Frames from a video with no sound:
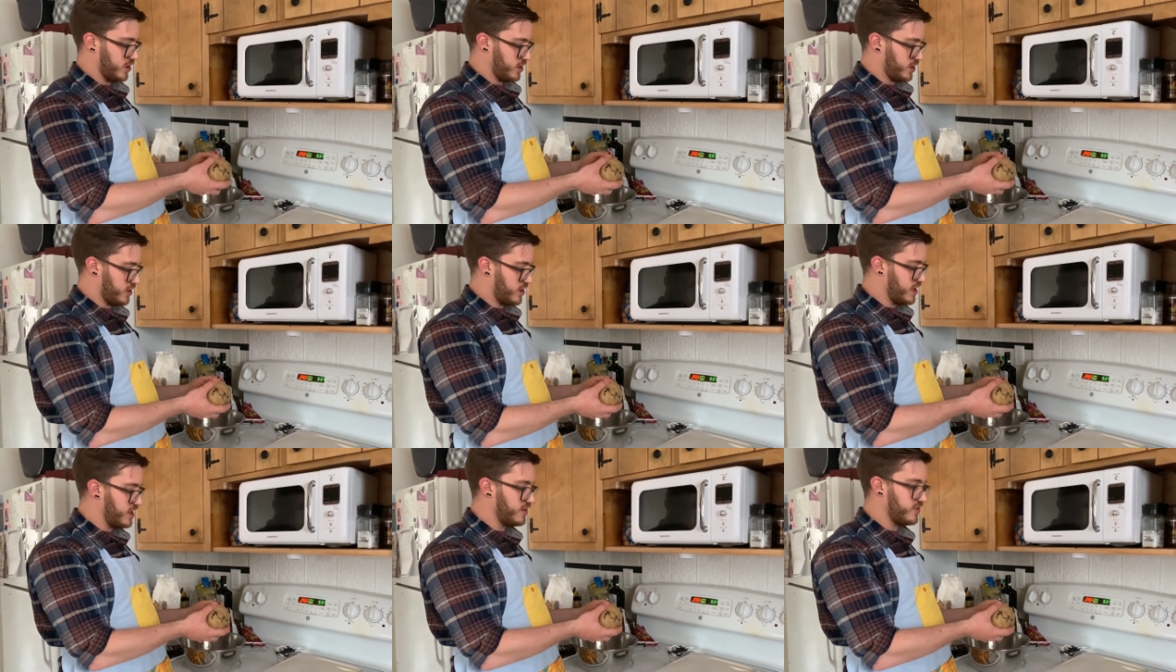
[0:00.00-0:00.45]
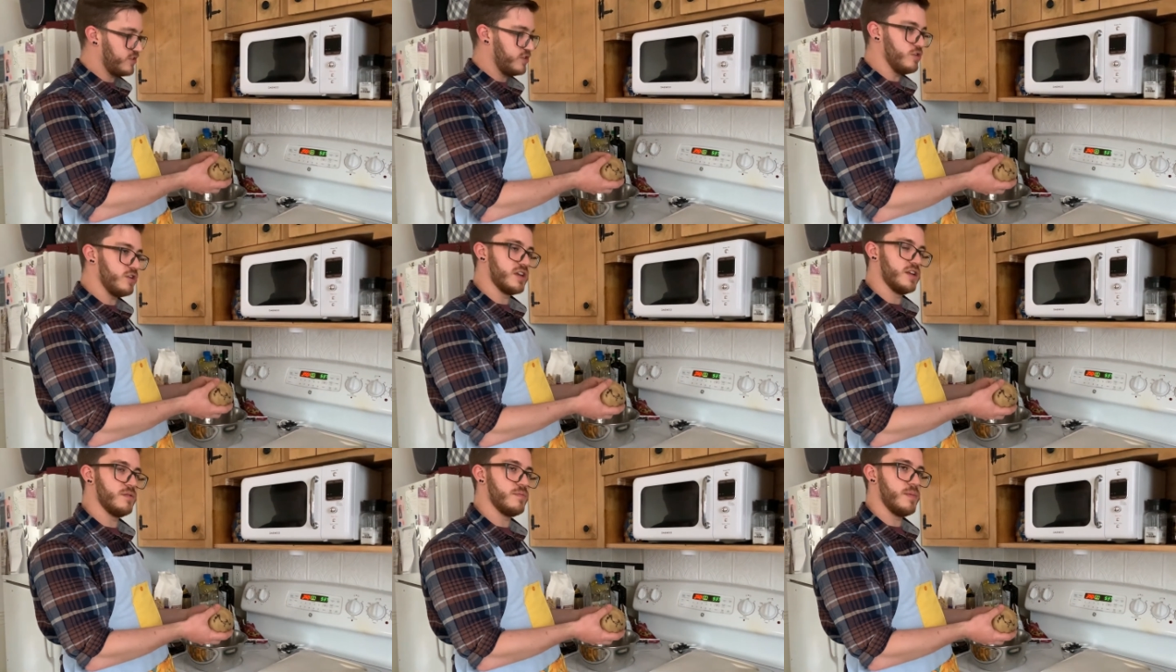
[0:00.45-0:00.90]
this you
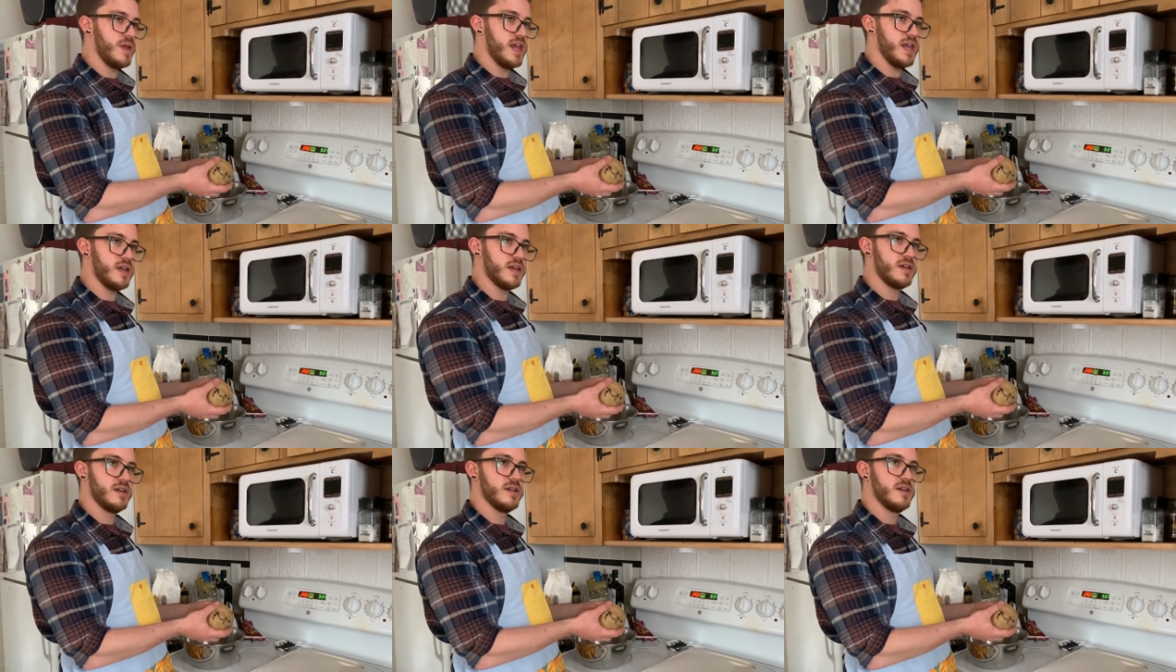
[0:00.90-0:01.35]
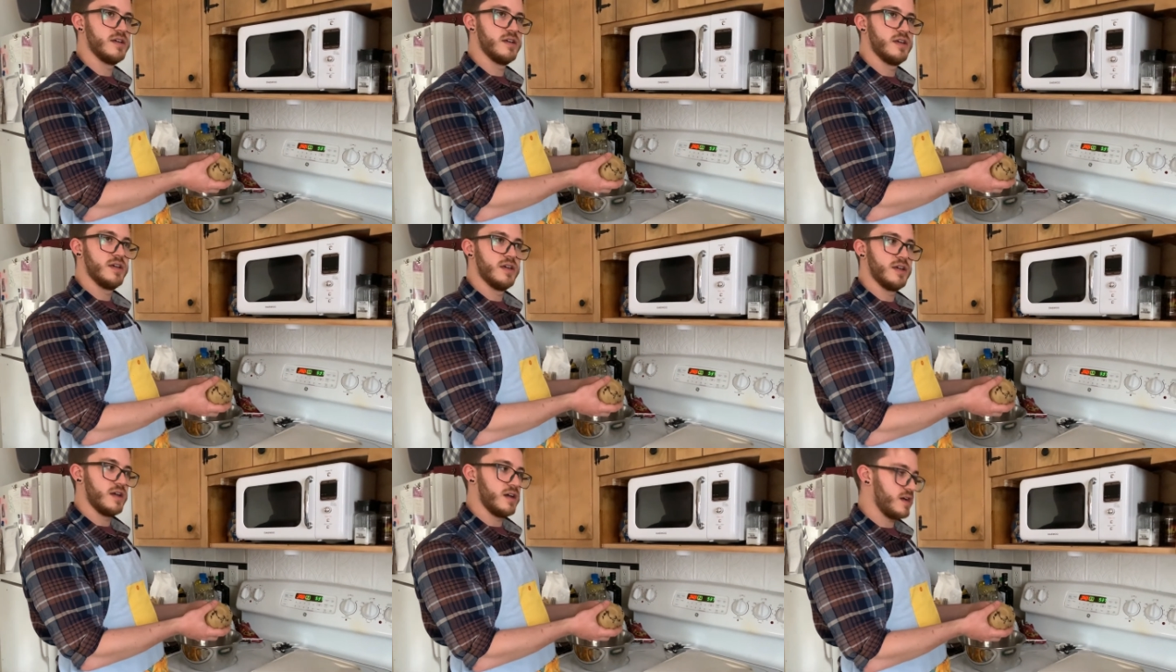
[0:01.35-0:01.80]
can make
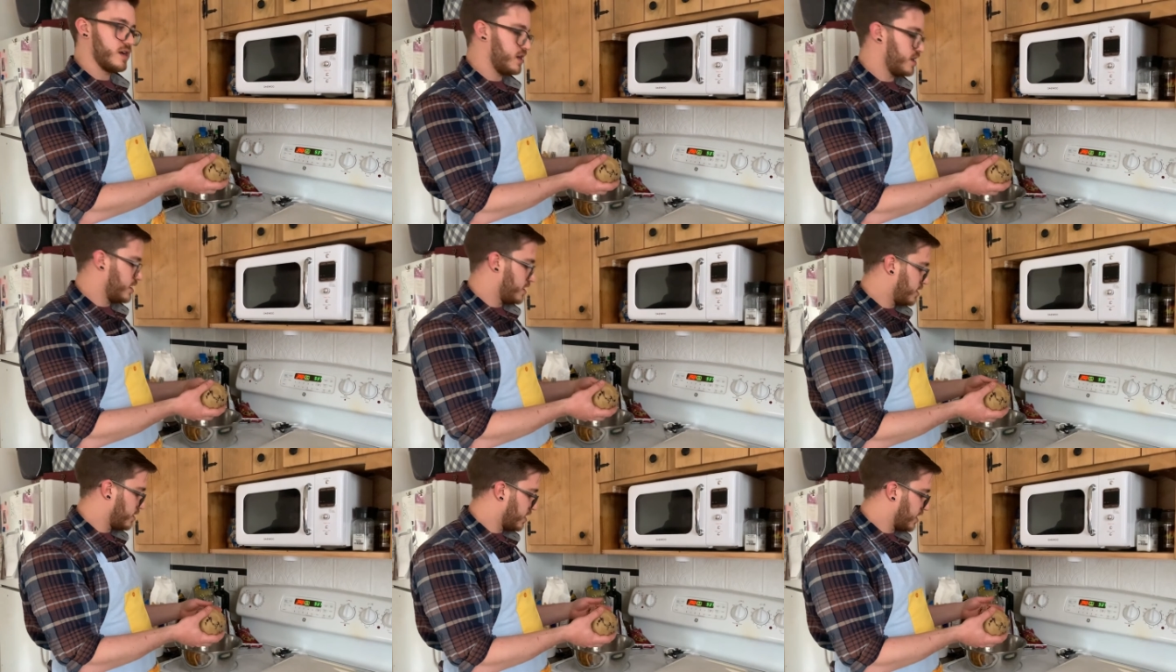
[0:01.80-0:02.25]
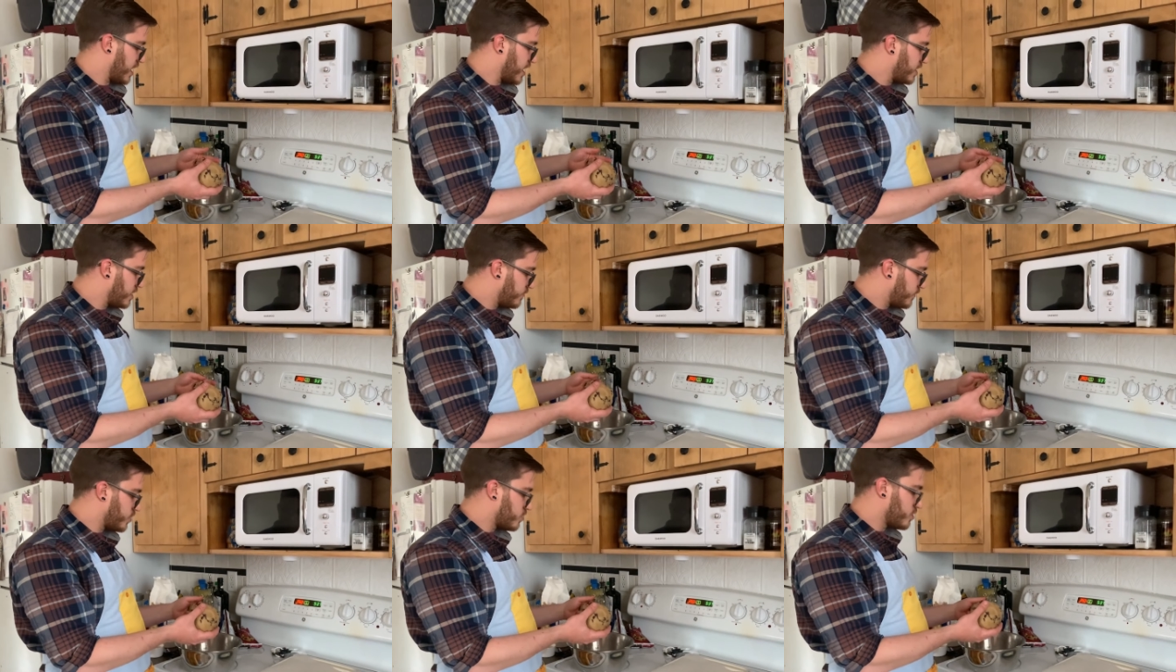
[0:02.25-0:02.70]
kind
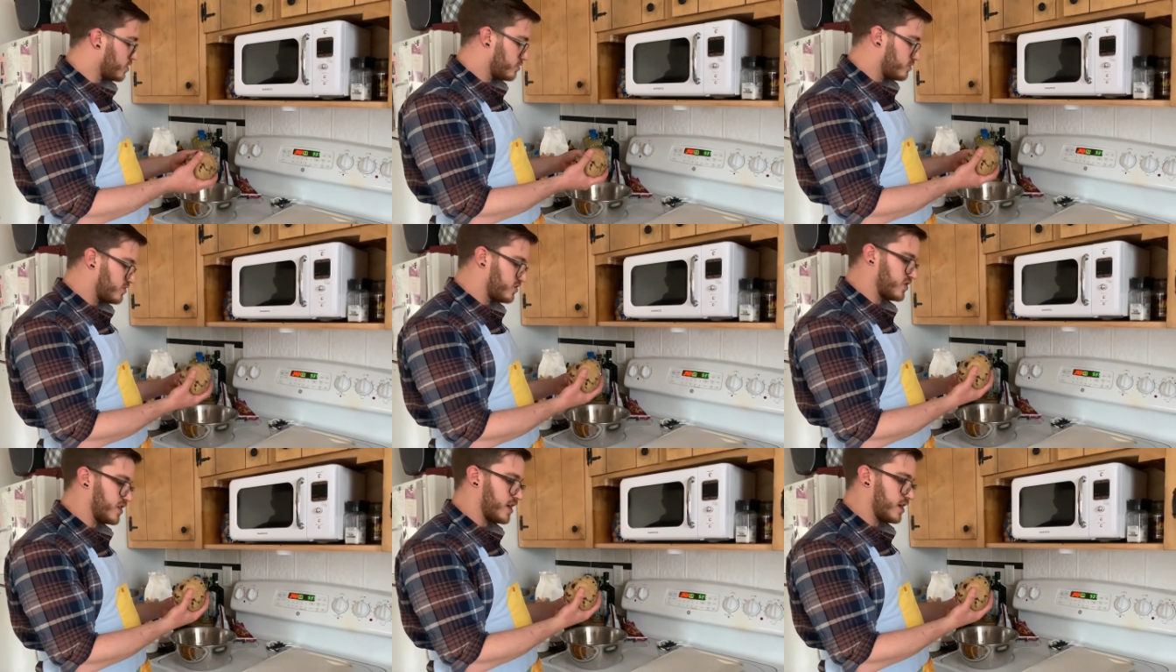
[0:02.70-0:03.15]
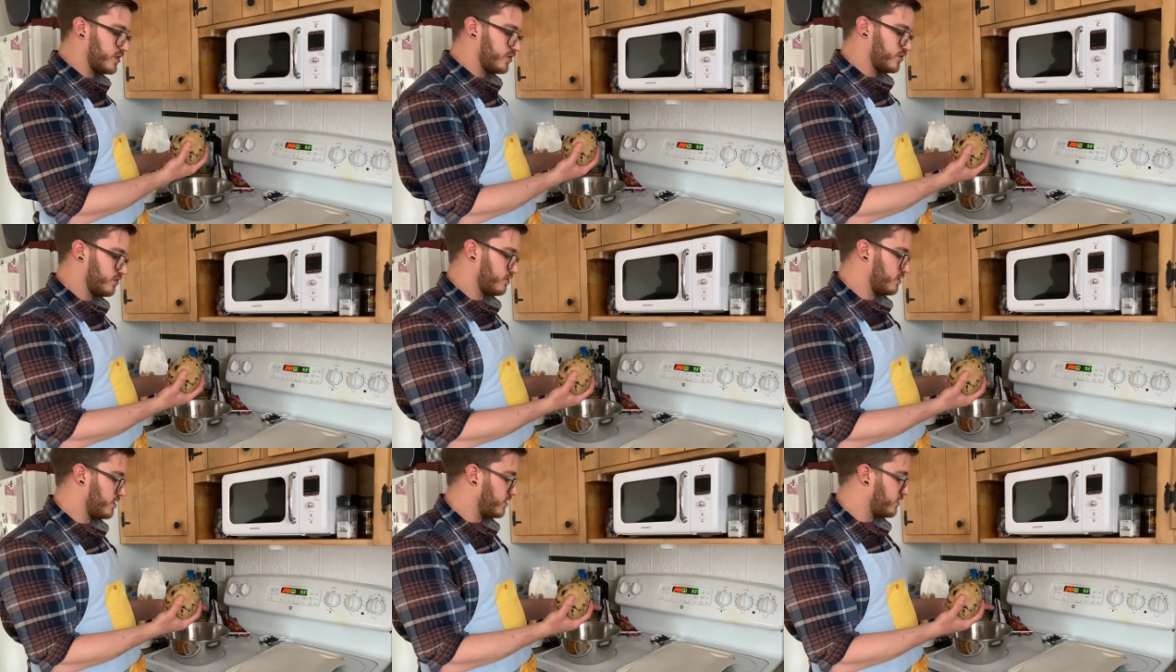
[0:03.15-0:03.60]
of your own size
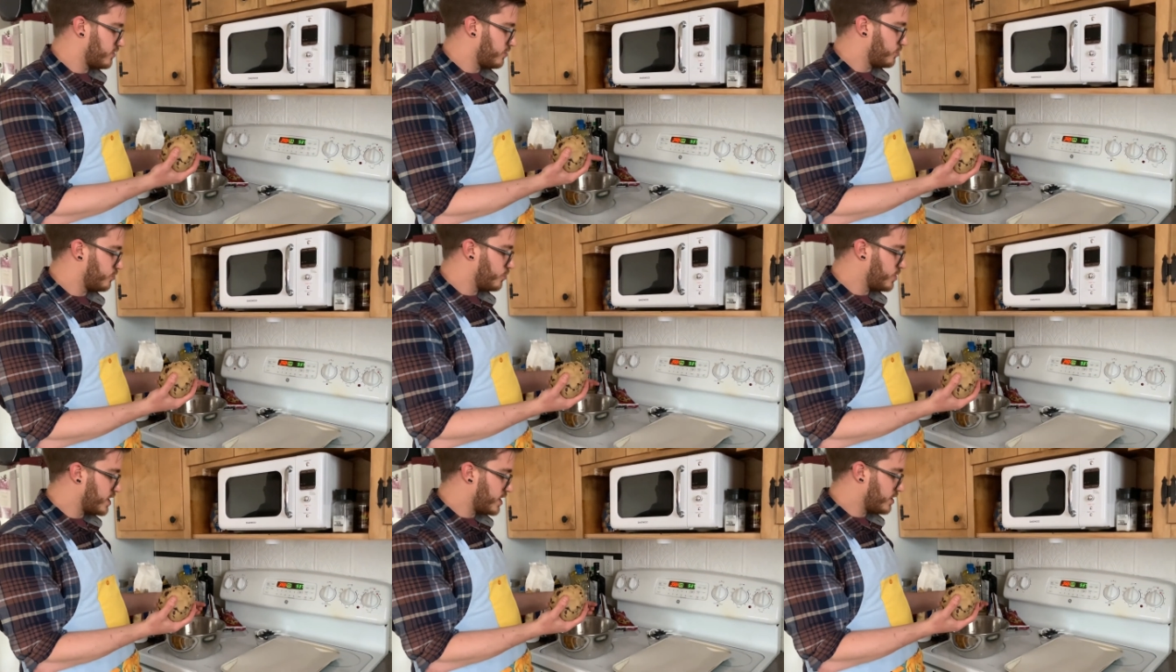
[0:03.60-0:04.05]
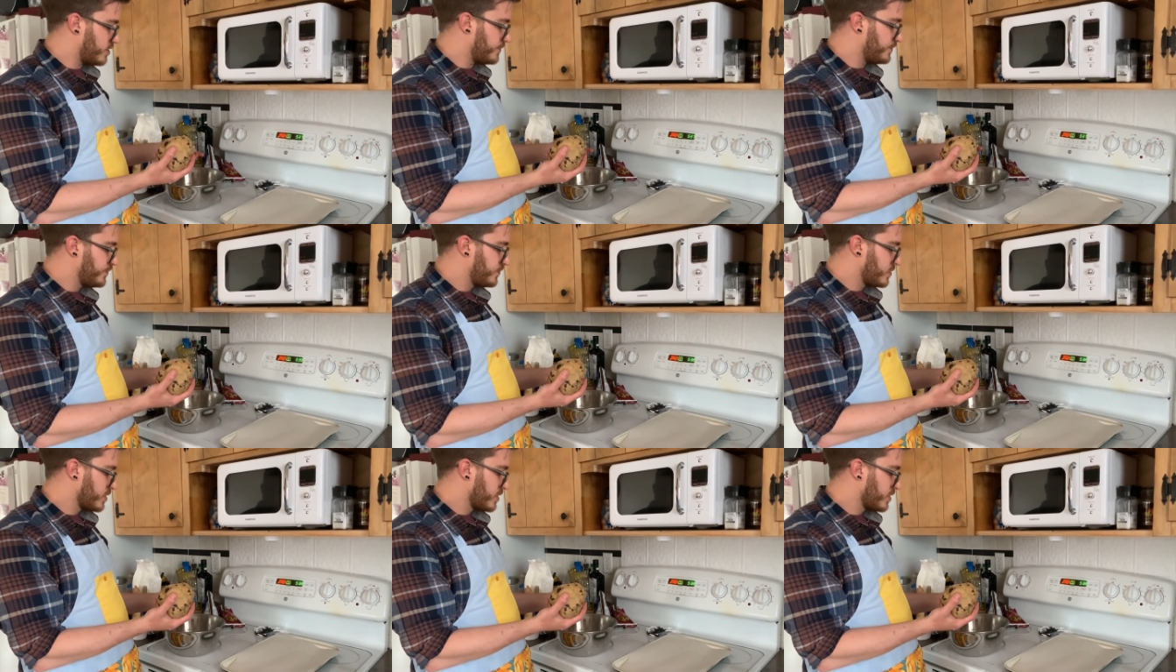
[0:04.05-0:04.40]
for this as well.